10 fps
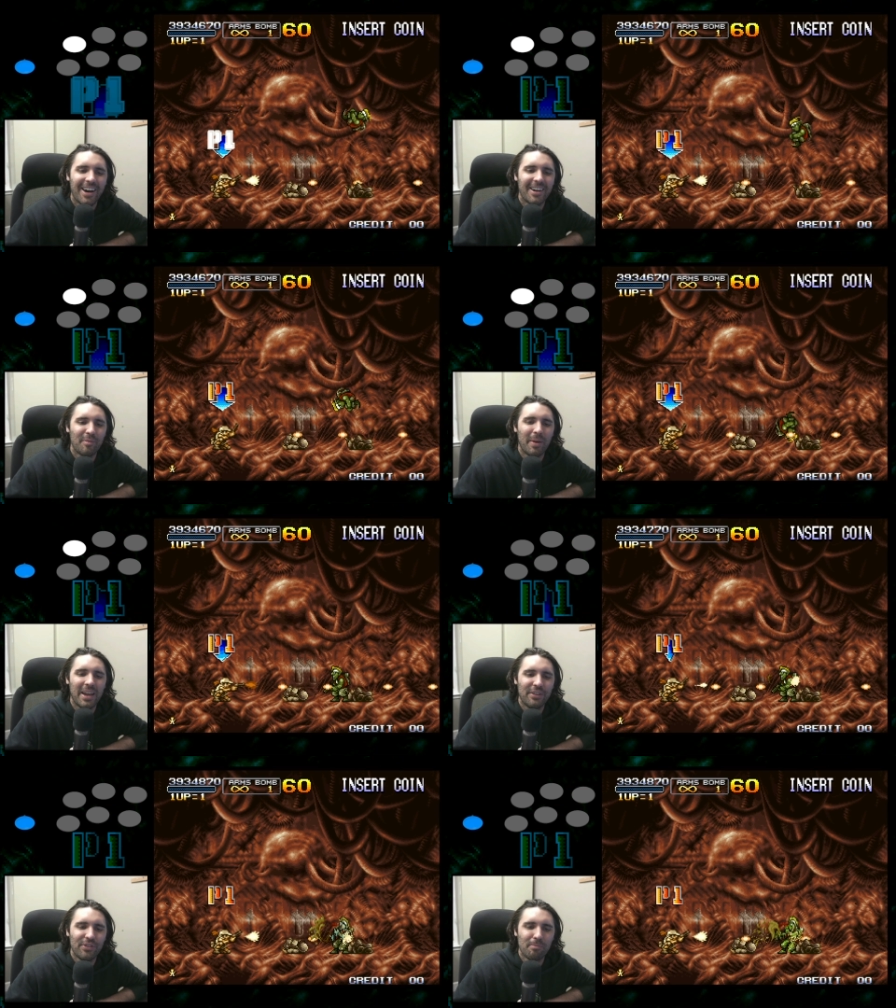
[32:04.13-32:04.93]
um,
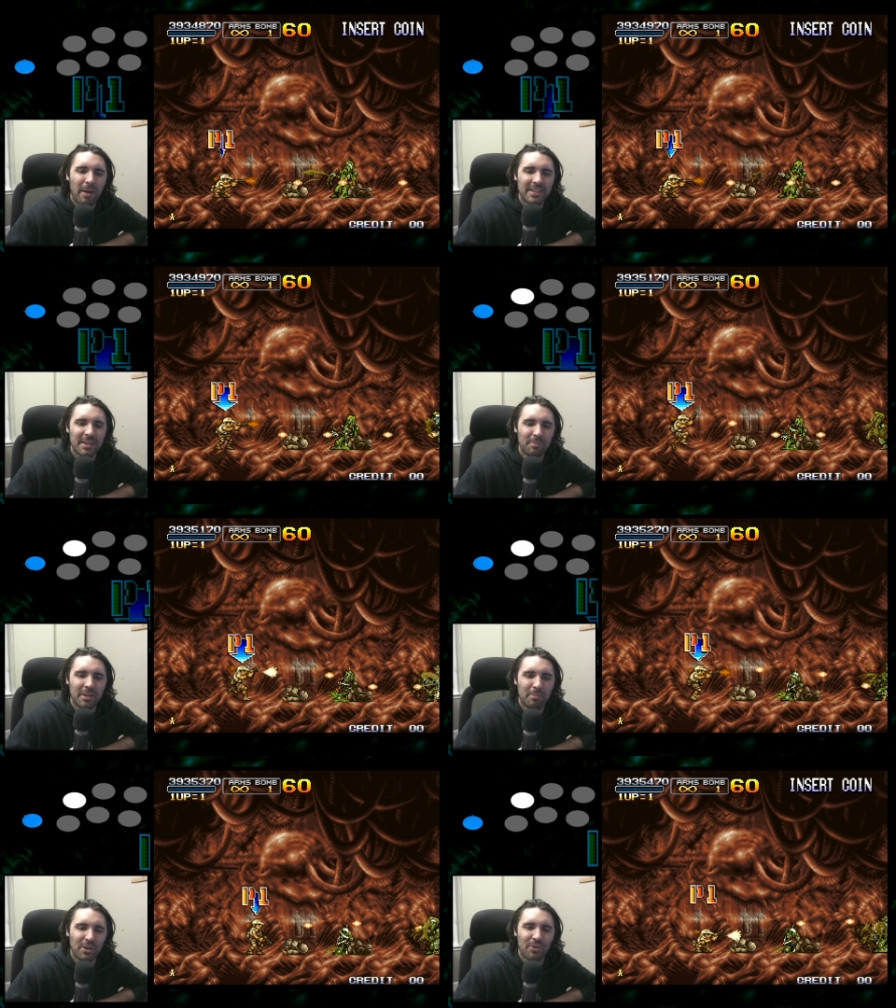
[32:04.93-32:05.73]
and if you mess up
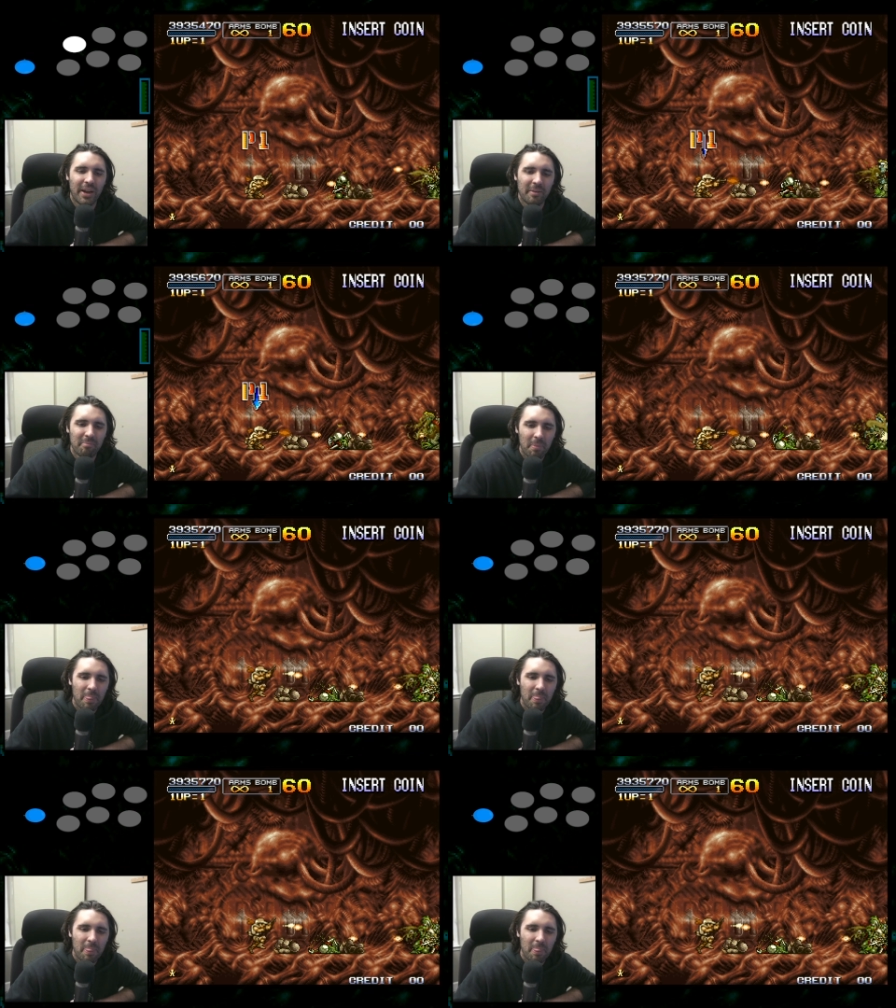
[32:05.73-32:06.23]
the input, you die.